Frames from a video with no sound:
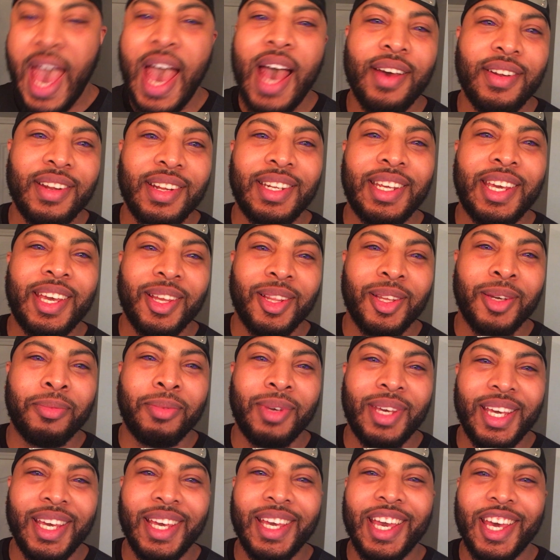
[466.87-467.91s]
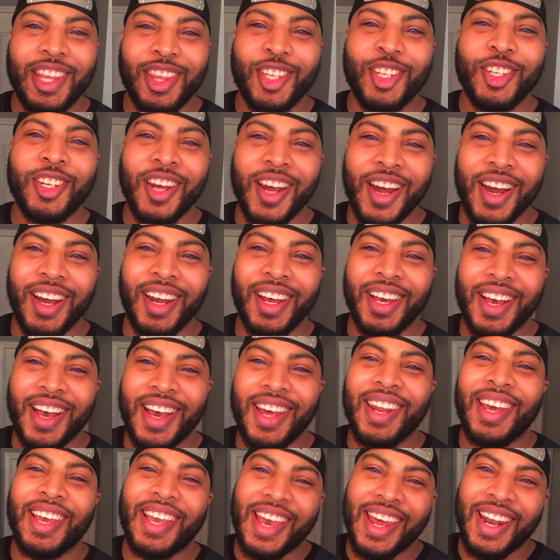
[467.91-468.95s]
How did Killer Bee get the
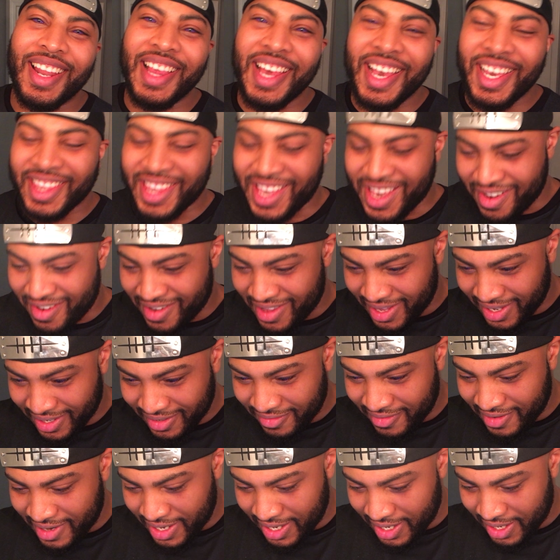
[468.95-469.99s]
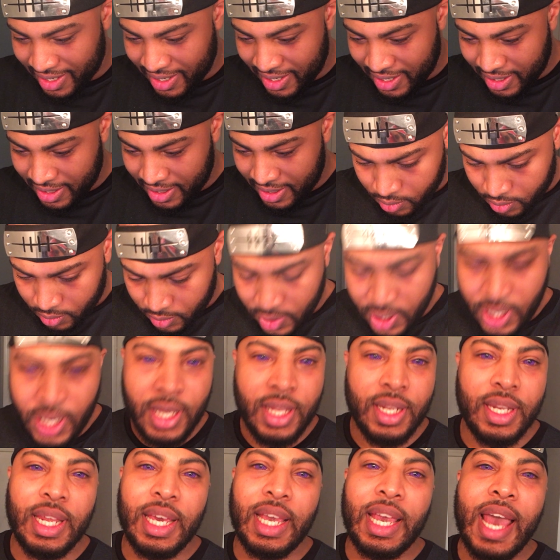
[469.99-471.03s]
Sharingan? I kind of like that one, that's funny.
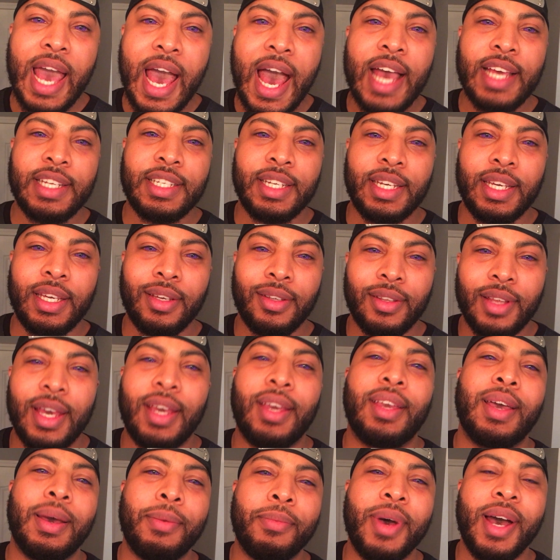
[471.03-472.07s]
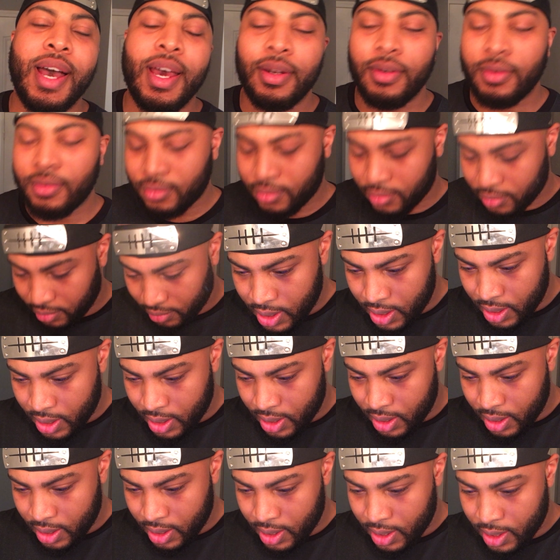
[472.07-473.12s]
Nagashi, like, come on.
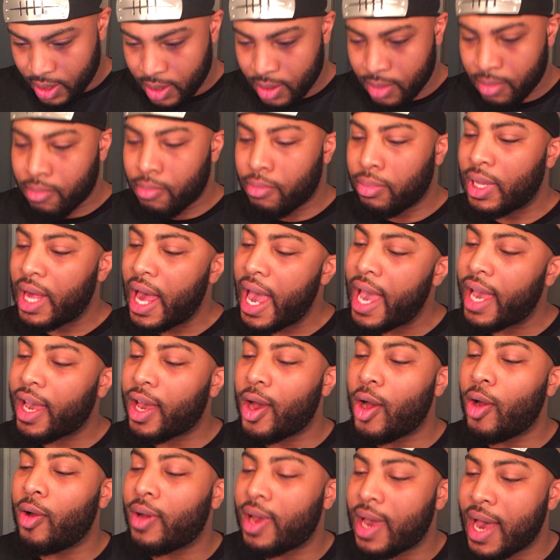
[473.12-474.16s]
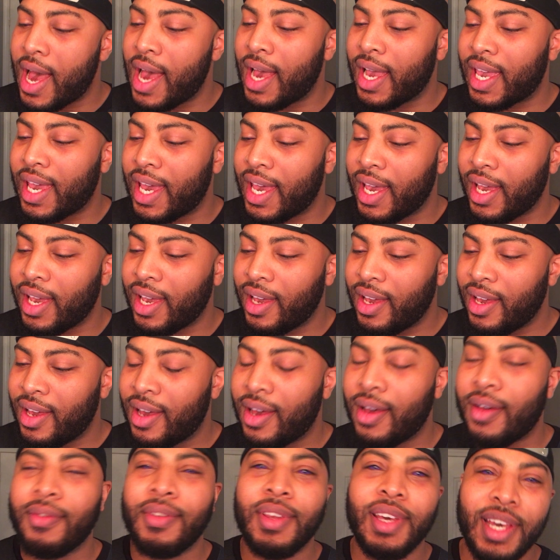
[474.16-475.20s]
Black Hokage
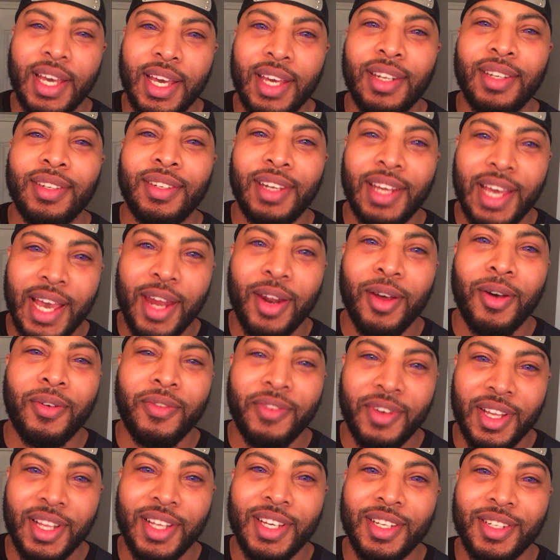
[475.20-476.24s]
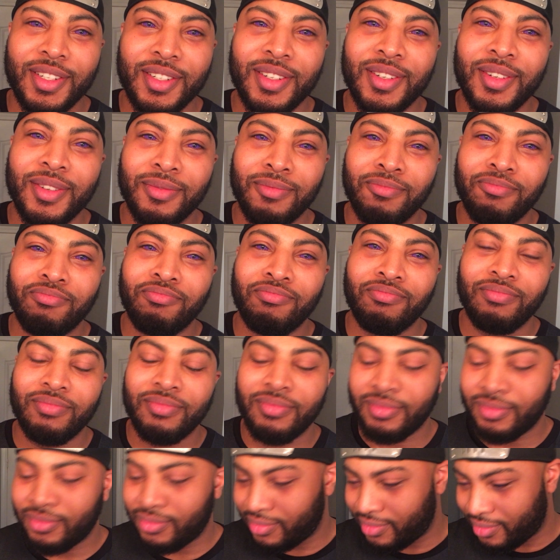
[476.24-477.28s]
of the Hidden Ghetto Village.
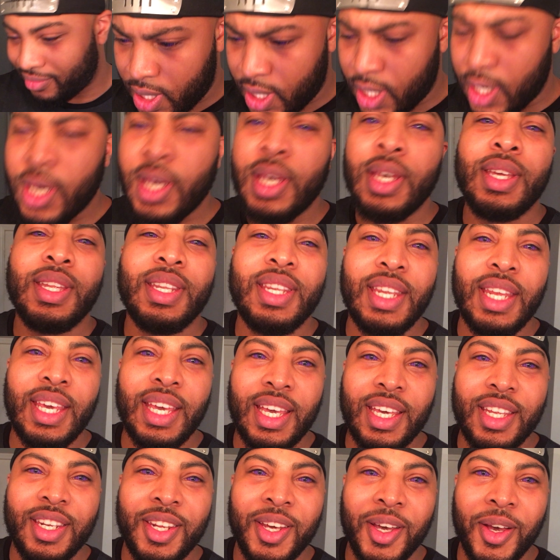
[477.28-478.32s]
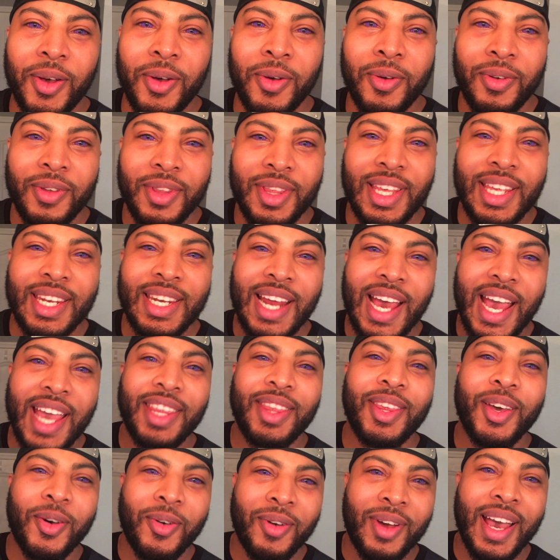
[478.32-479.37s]
Nagato, the
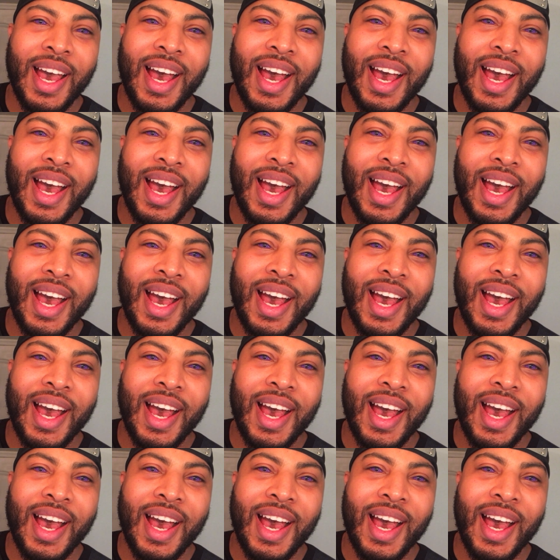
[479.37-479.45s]
9th